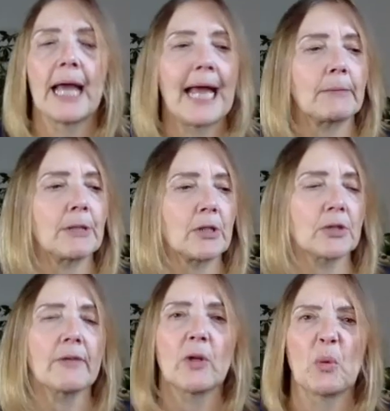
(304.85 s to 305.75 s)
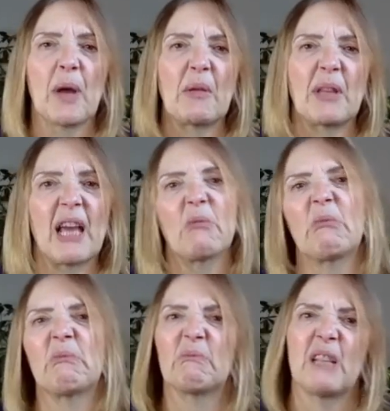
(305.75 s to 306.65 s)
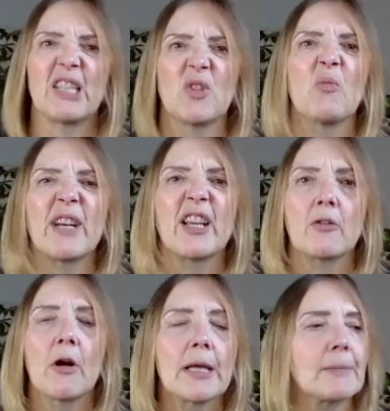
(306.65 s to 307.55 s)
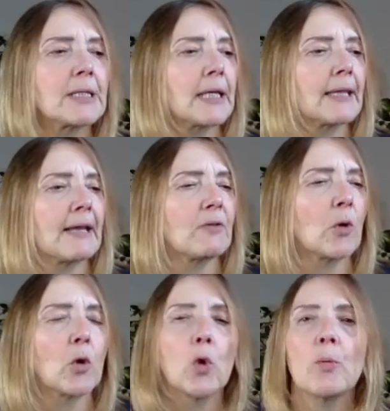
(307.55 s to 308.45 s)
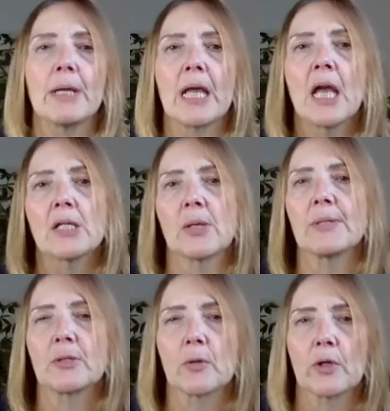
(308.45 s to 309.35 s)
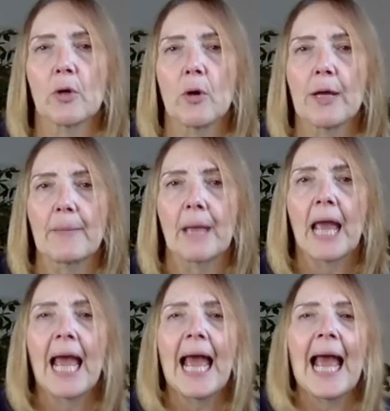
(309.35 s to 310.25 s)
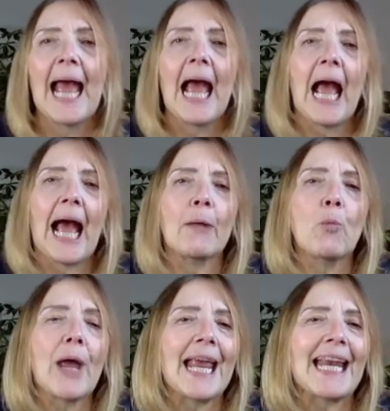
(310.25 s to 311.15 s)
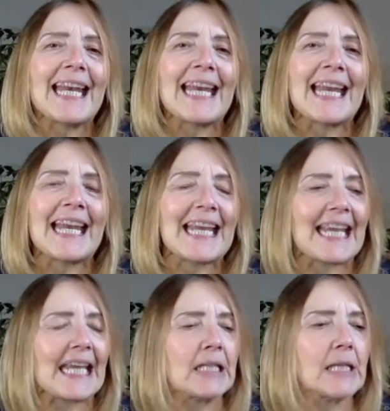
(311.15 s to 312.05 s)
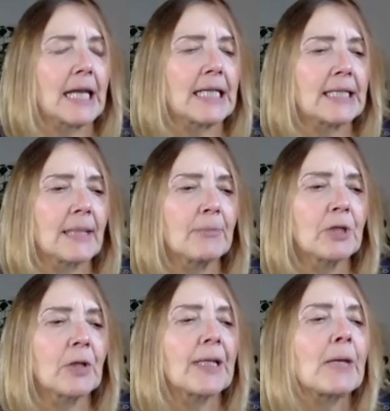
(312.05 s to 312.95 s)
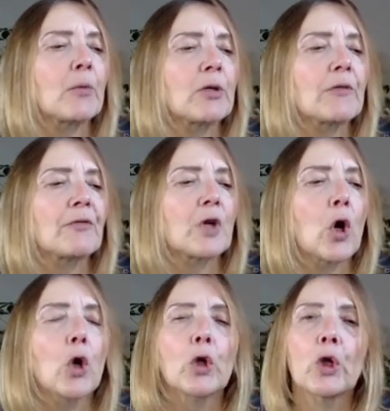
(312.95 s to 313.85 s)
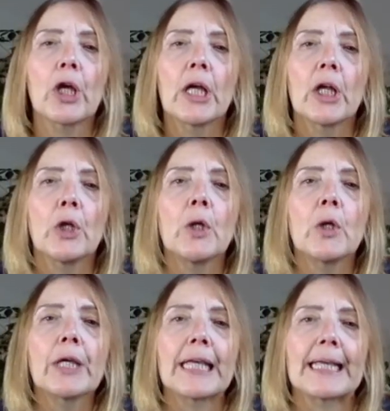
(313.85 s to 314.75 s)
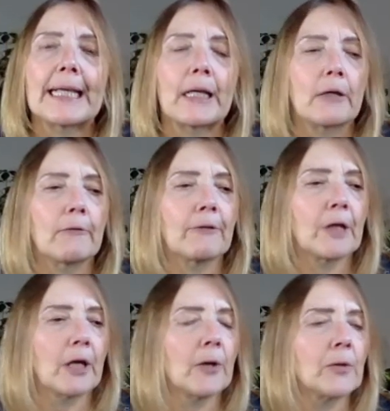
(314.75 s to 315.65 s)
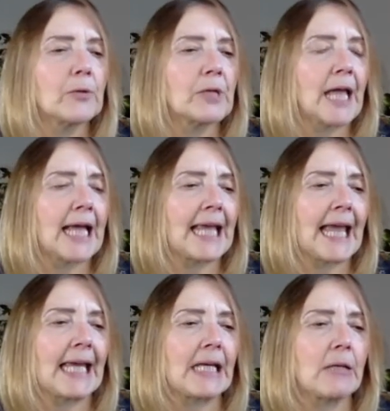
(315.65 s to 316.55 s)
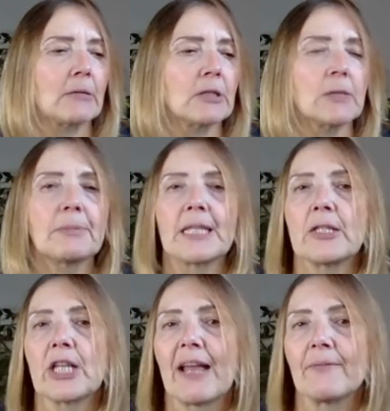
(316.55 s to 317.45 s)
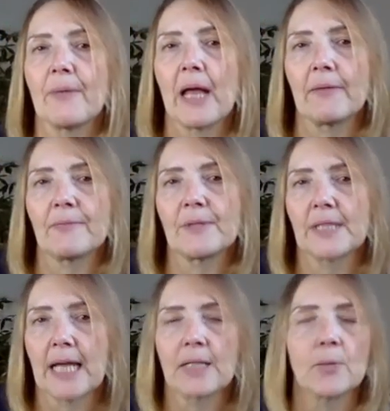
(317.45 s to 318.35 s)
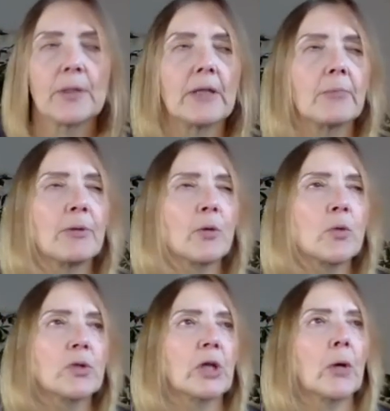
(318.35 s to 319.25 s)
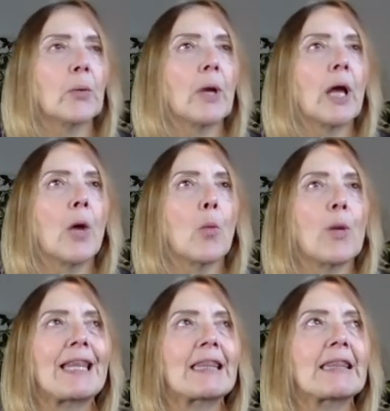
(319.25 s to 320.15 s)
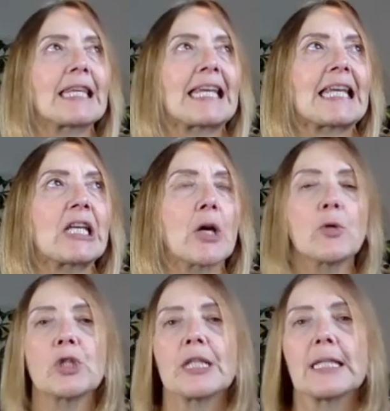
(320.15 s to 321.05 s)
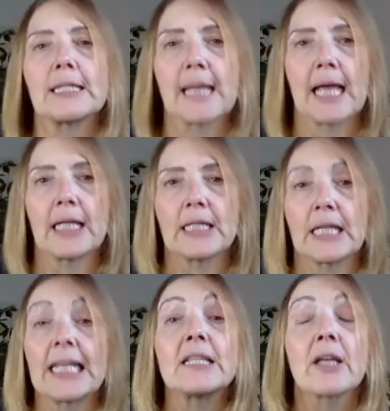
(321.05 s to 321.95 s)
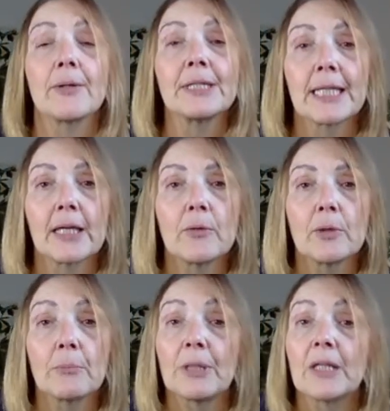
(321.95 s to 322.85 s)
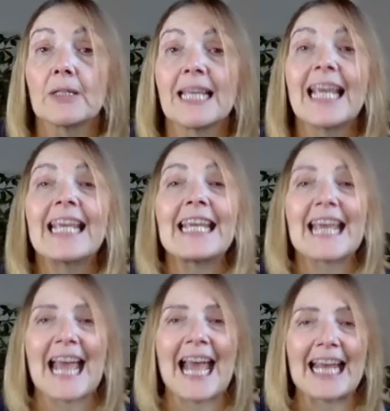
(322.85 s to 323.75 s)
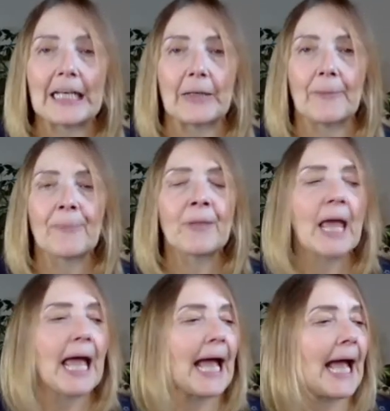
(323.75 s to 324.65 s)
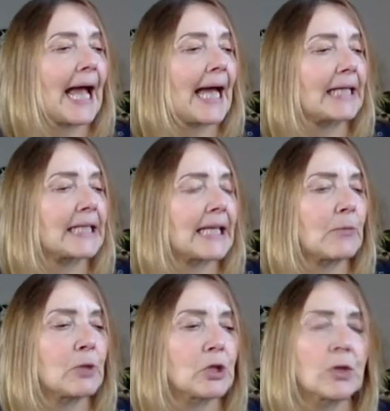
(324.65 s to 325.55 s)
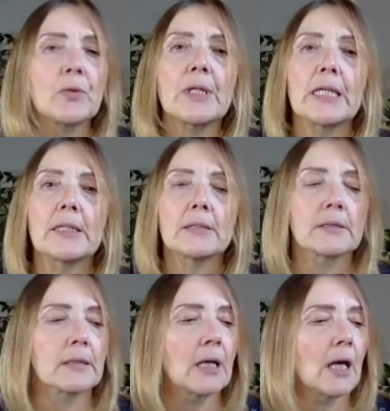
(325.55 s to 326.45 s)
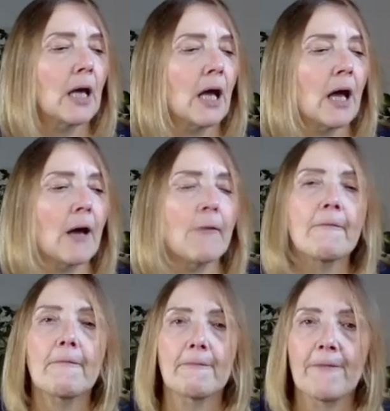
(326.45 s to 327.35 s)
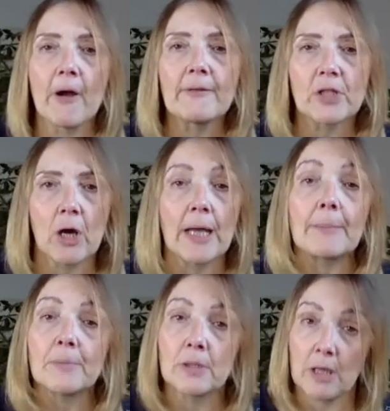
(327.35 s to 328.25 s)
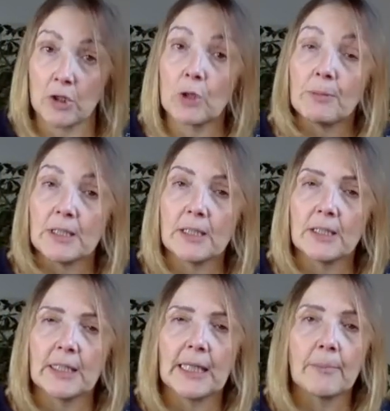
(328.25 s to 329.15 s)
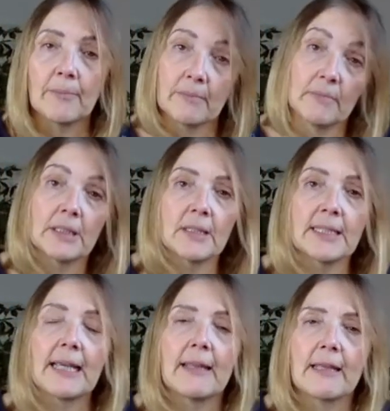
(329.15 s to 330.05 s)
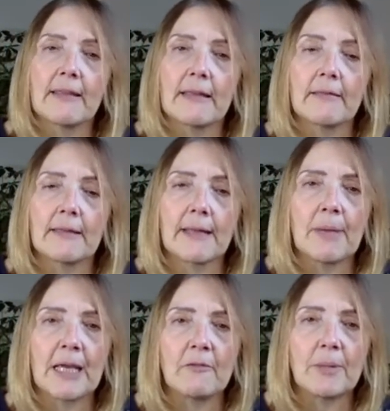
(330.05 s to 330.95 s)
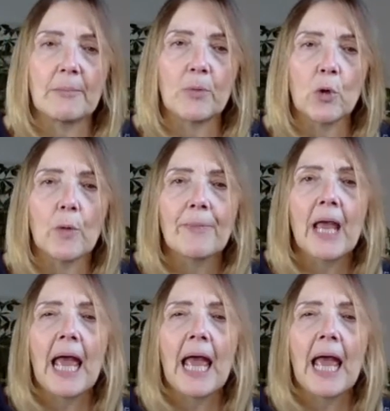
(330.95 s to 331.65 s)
And because I've got away with that, it's not really a crime, is it? They've not caught me, so it's not a crime. And when he subsequently would have gone looking for girls again to potentially have sex with, but also with the notion in his head that he's going to kill them because he can. And he would do this 5 times attributed to him. As I say, they think there may have been more.